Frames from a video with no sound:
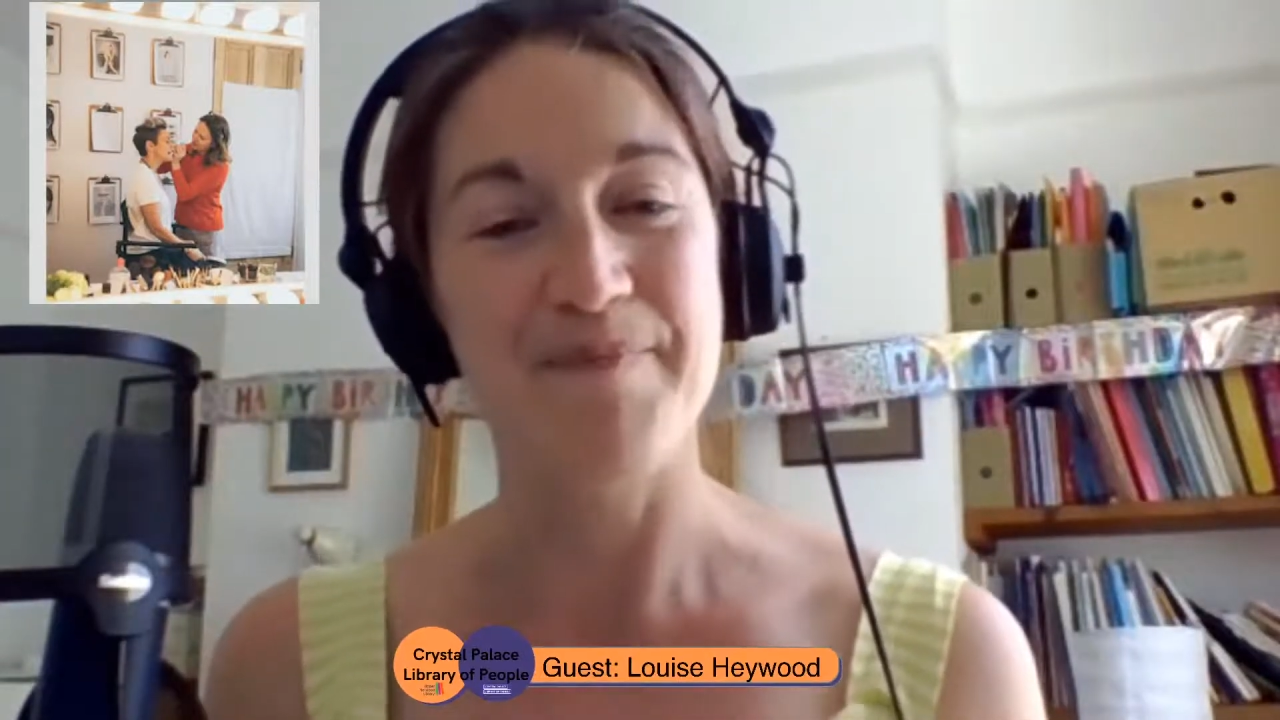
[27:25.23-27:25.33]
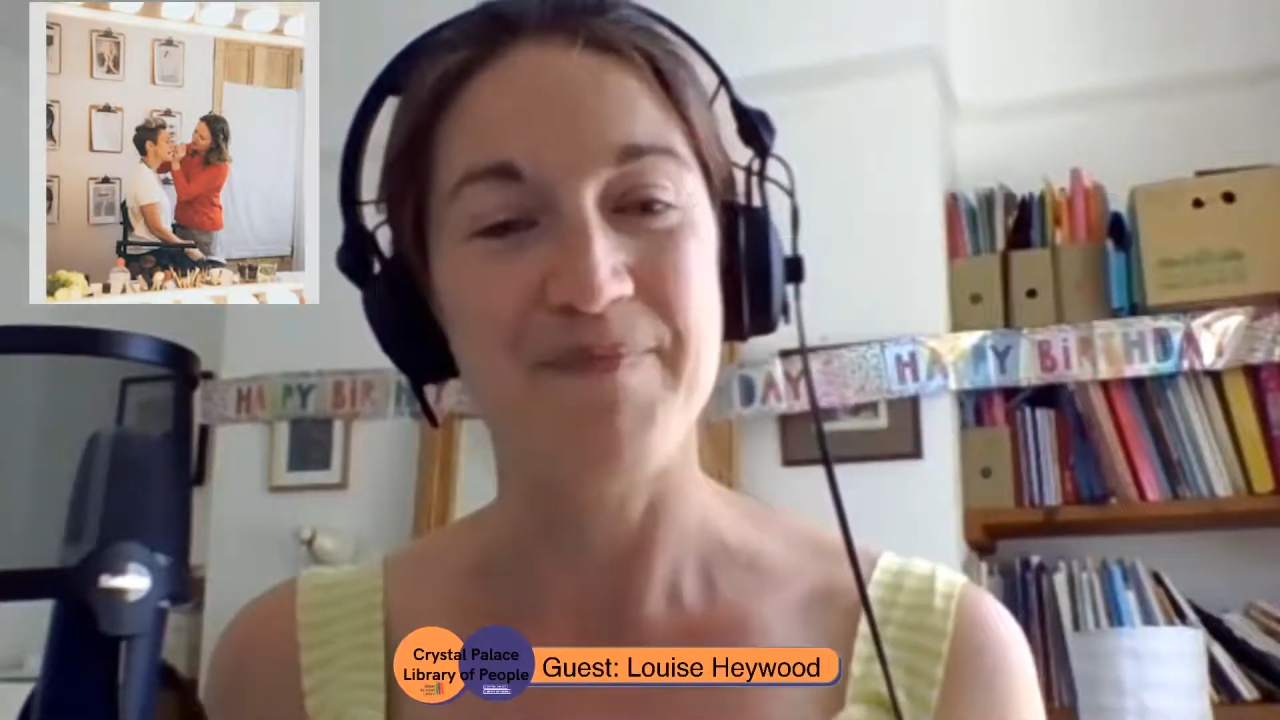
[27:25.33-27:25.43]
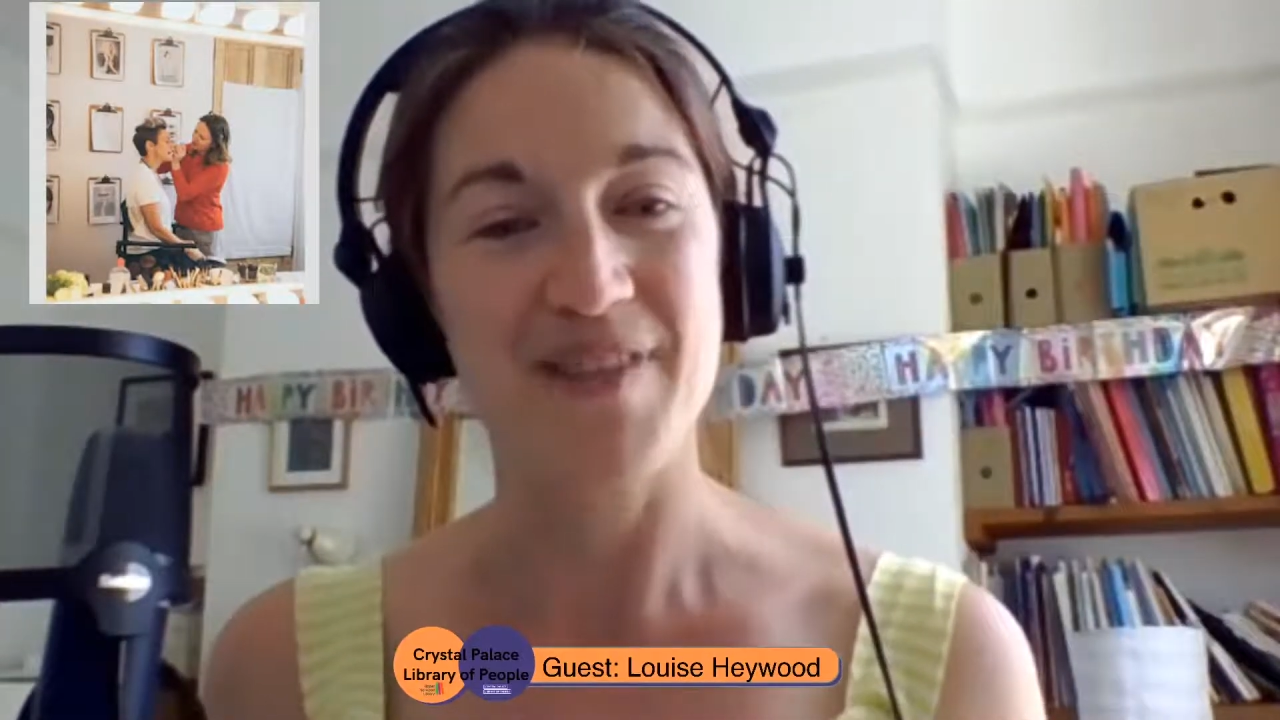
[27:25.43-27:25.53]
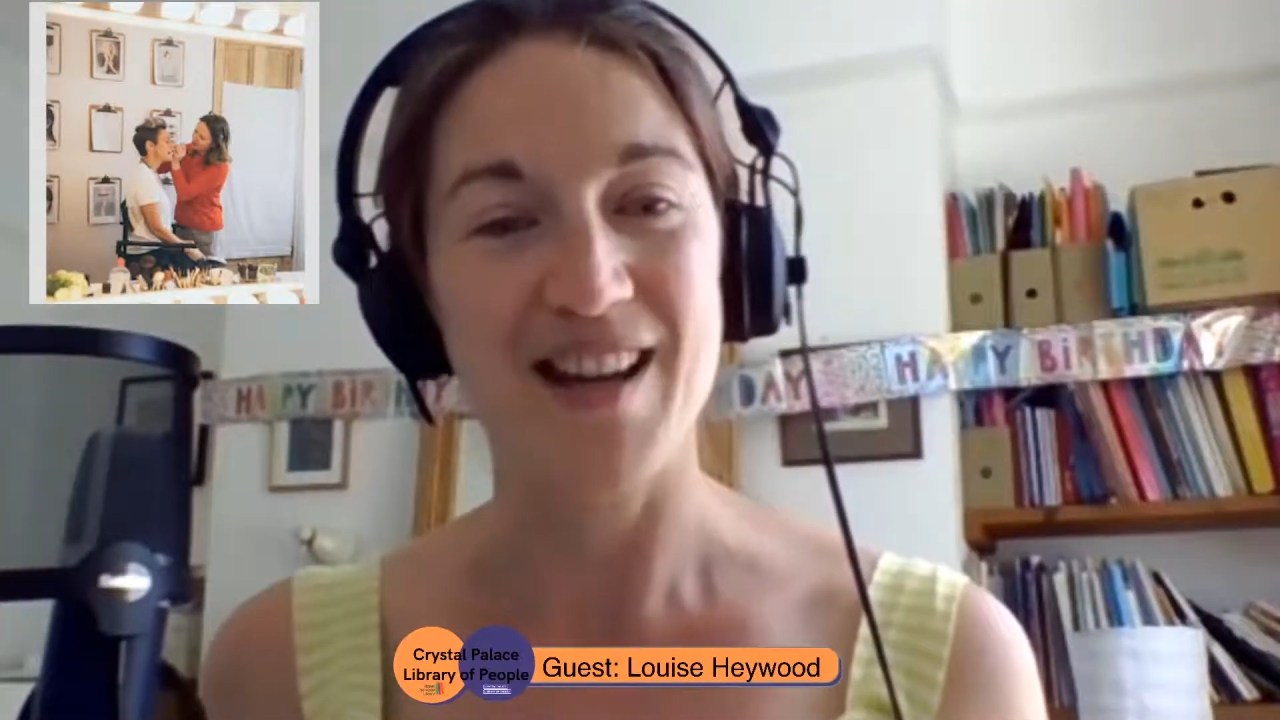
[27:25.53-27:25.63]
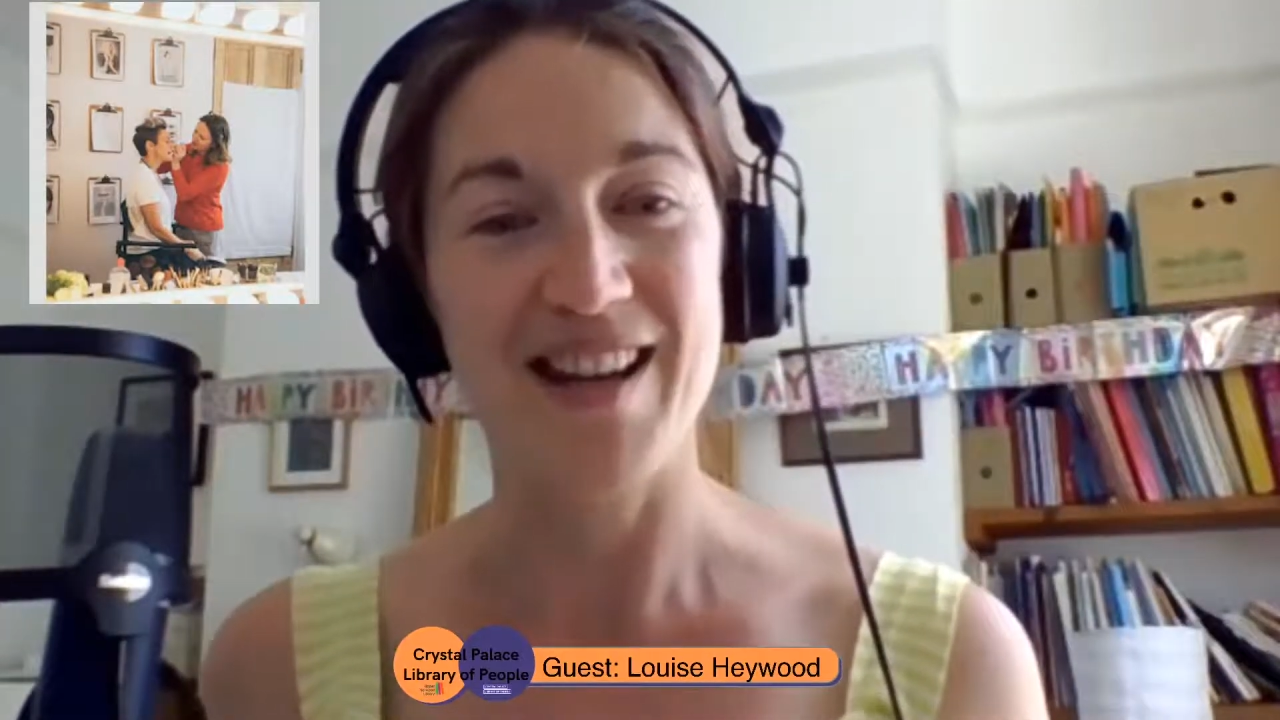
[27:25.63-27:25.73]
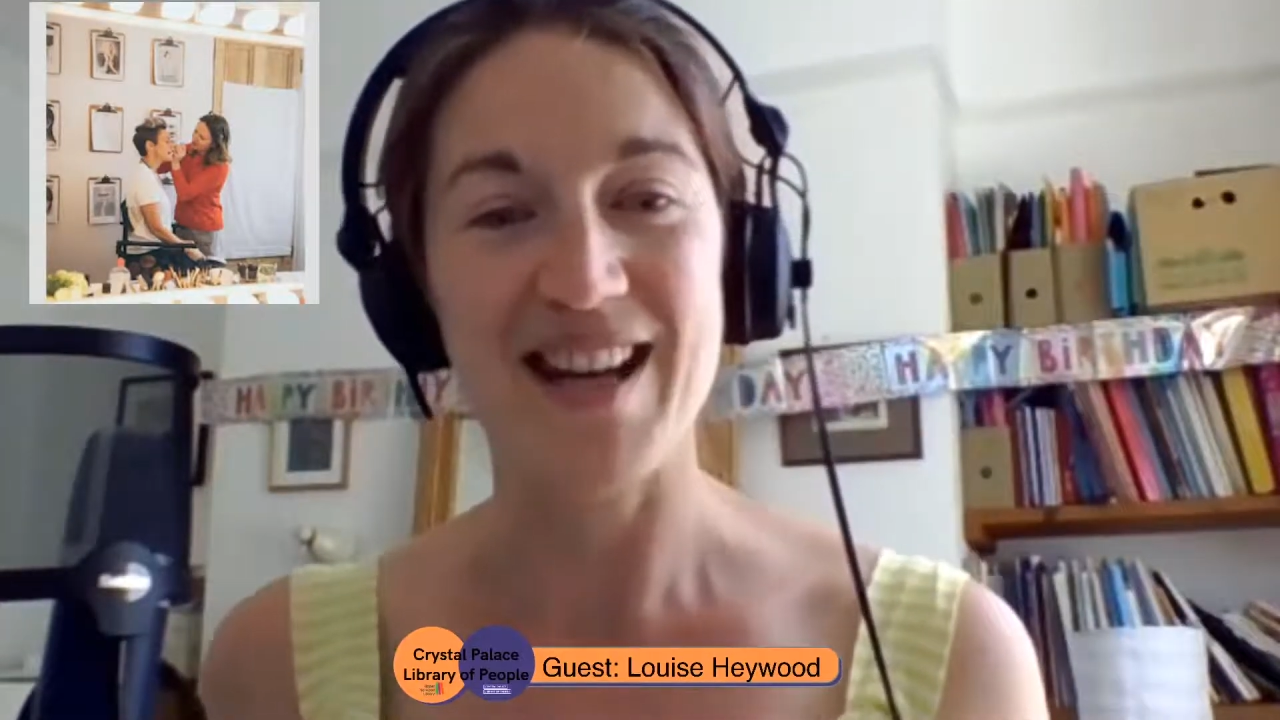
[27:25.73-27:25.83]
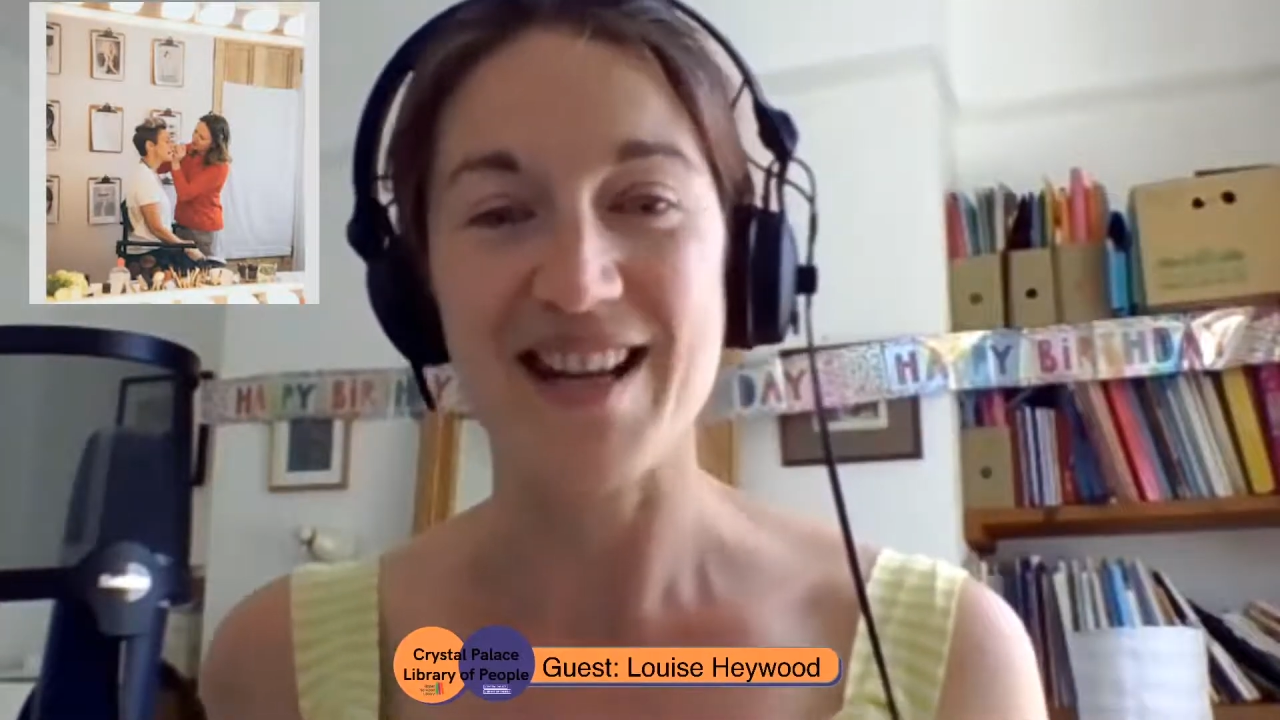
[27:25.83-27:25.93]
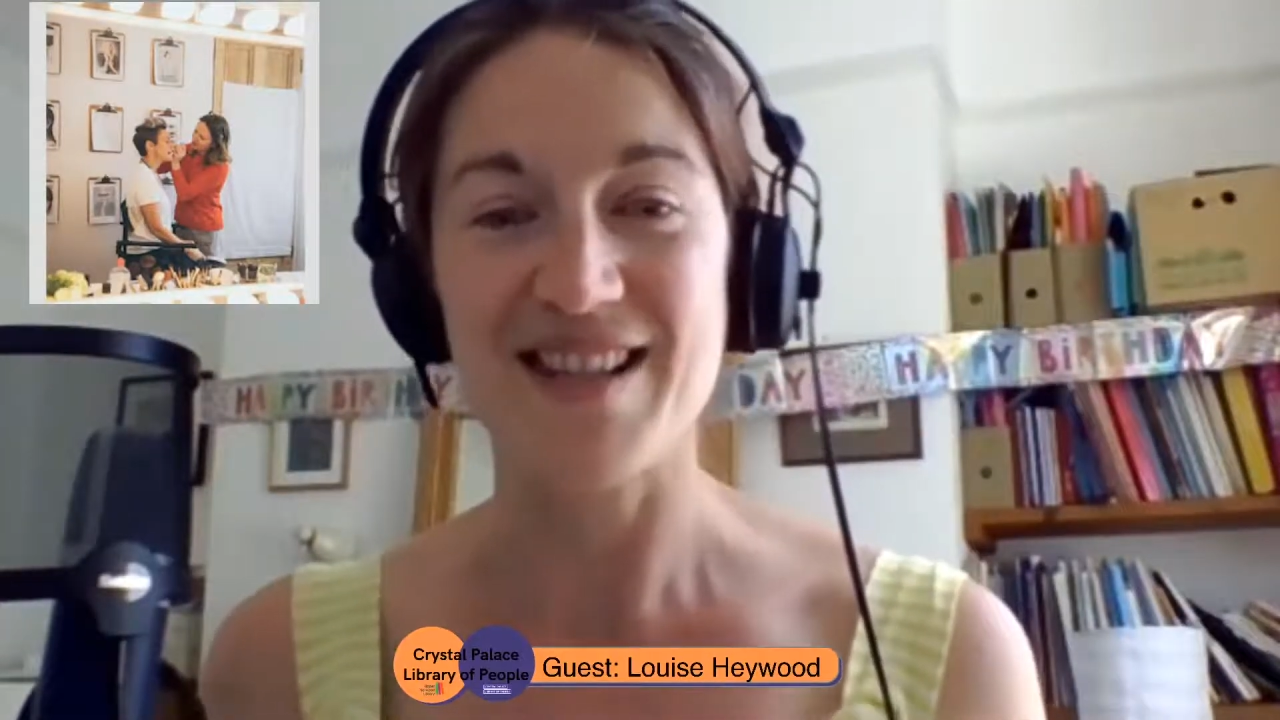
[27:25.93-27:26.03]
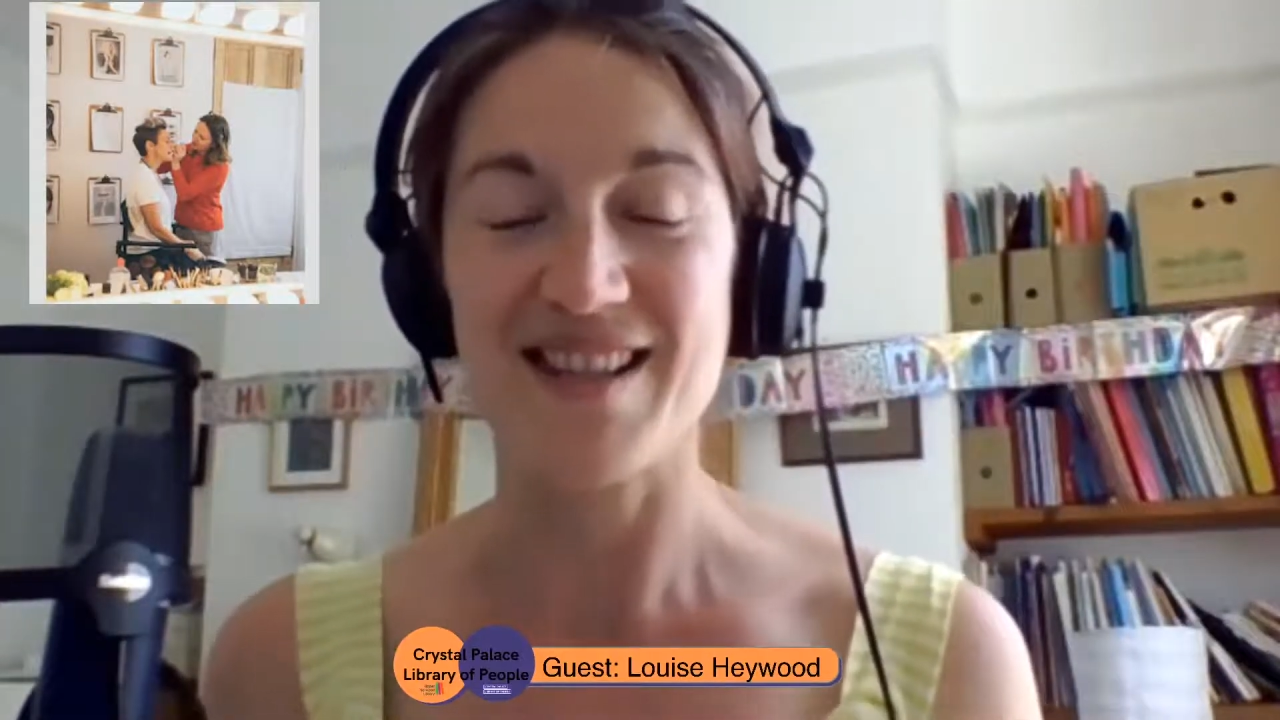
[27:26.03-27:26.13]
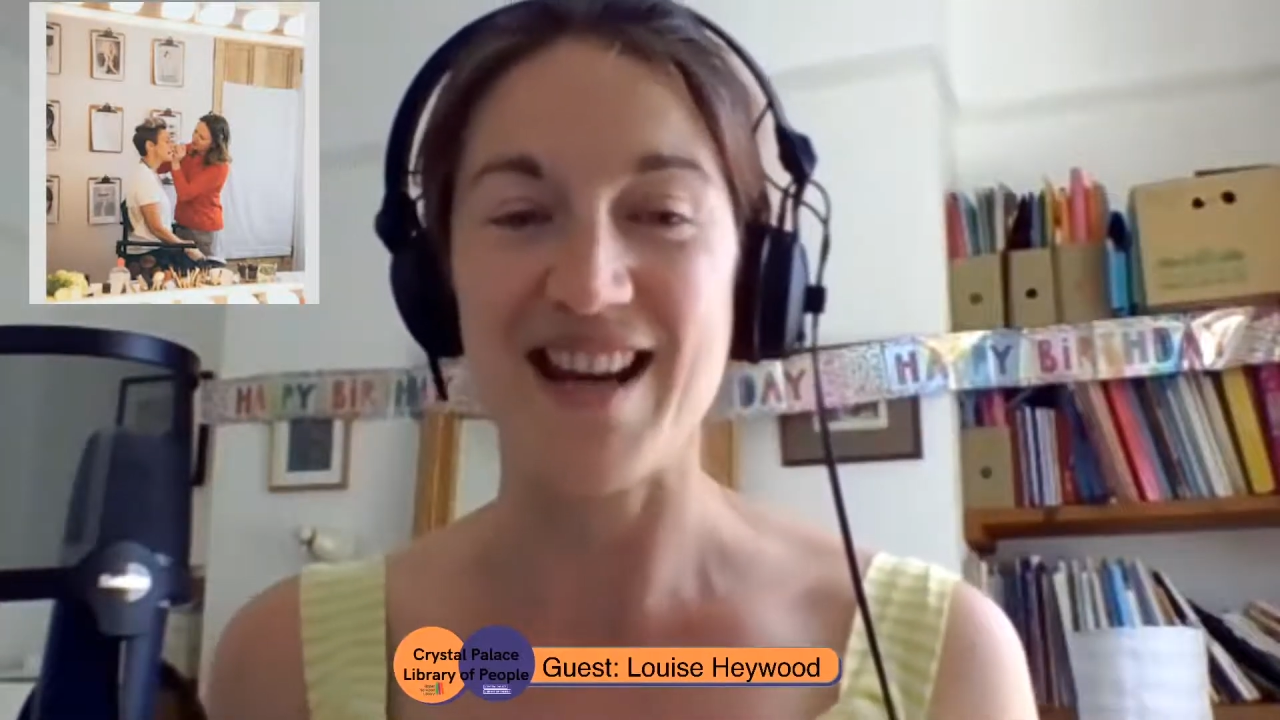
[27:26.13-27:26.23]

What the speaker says: And it